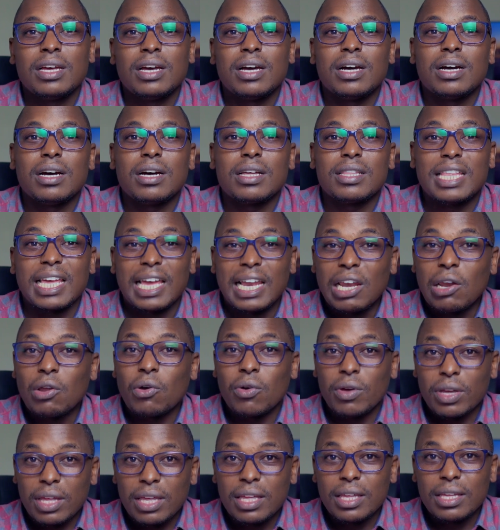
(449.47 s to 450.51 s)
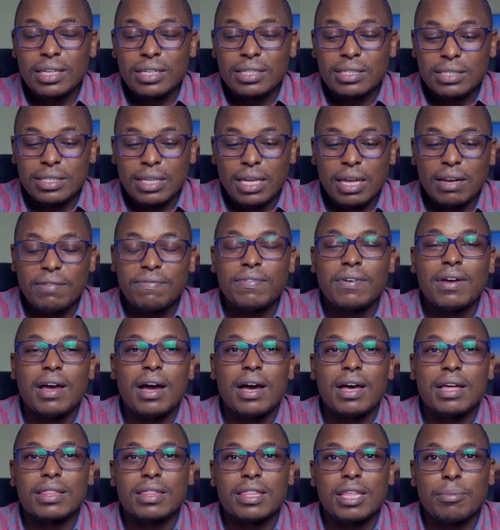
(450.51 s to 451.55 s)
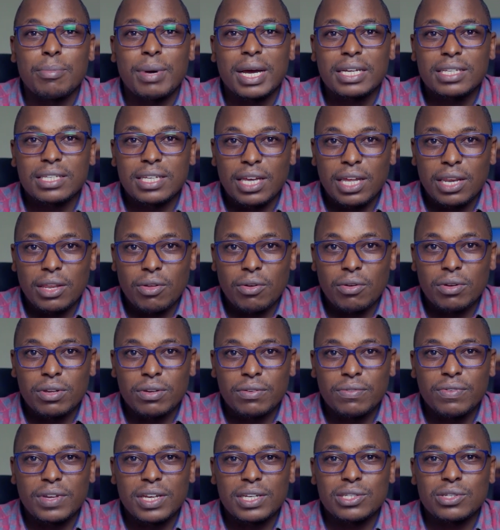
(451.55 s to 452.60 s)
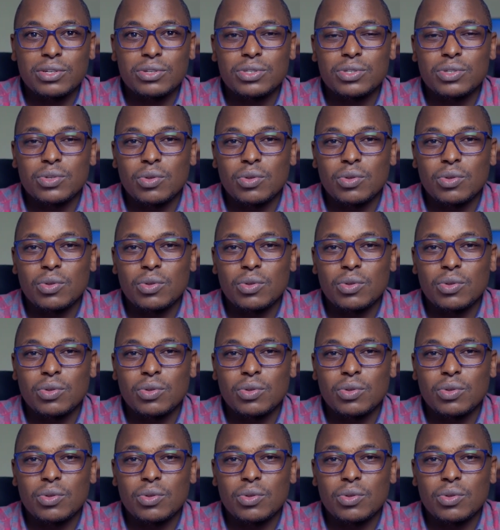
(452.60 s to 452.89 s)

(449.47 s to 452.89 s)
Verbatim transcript: the clogging itself, and the bacterial infection.